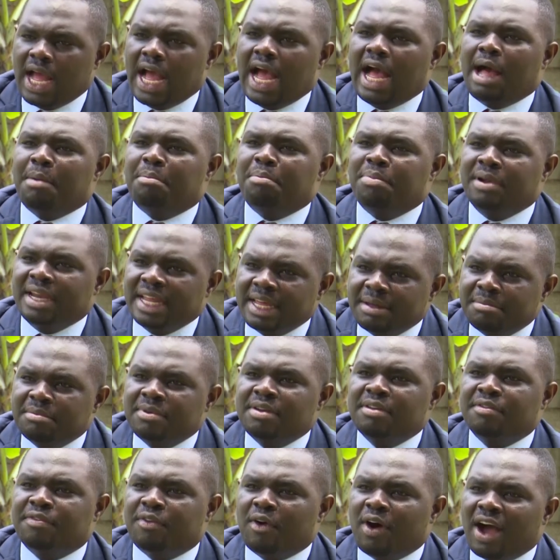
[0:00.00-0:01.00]
are
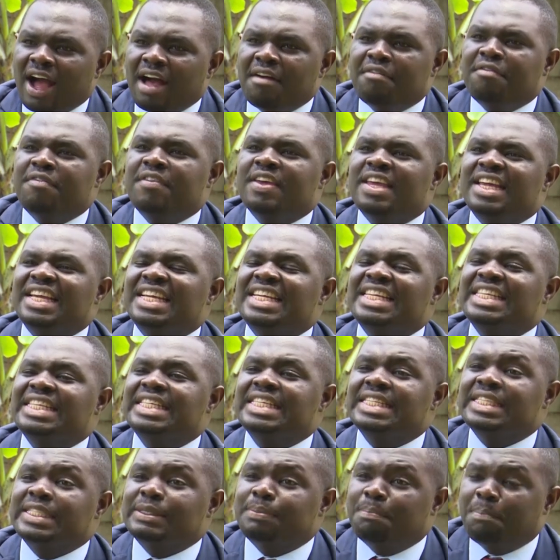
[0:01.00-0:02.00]
blamed for having
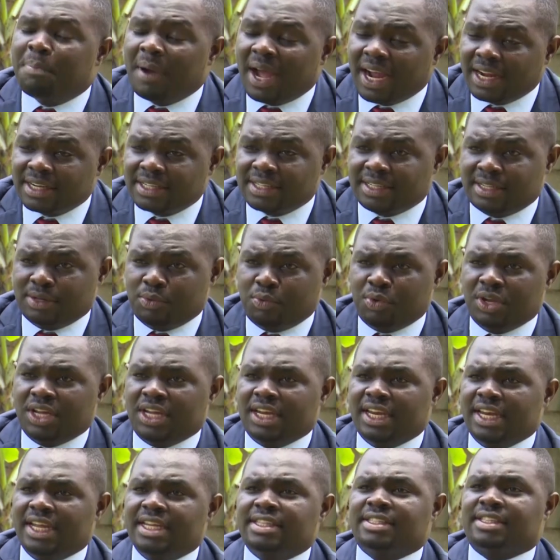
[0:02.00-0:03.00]
sparked the
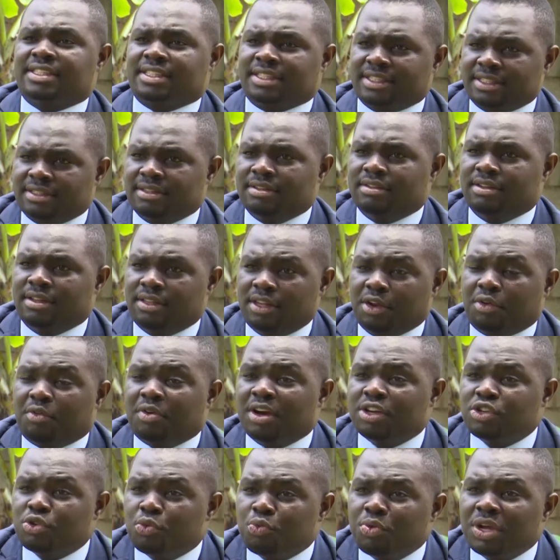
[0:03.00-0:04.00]
weakness, the
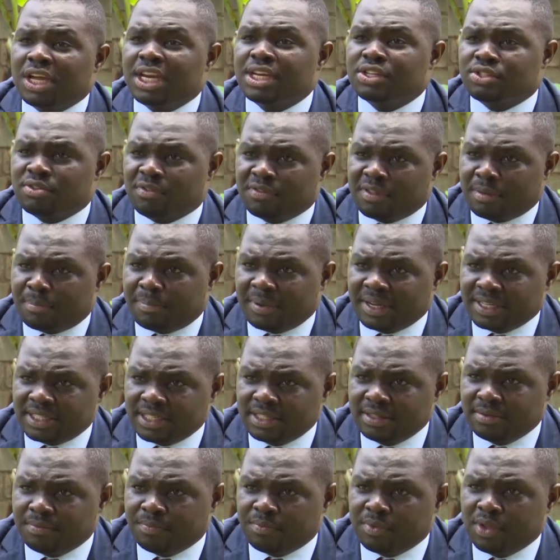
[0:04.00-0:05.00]
gradual weakness of the
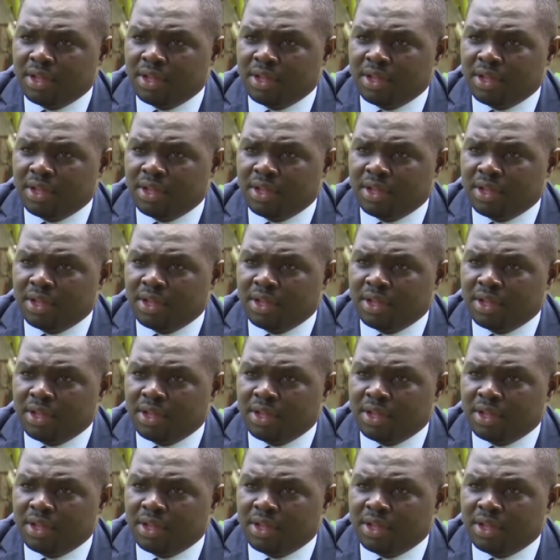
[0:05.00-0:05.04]
party,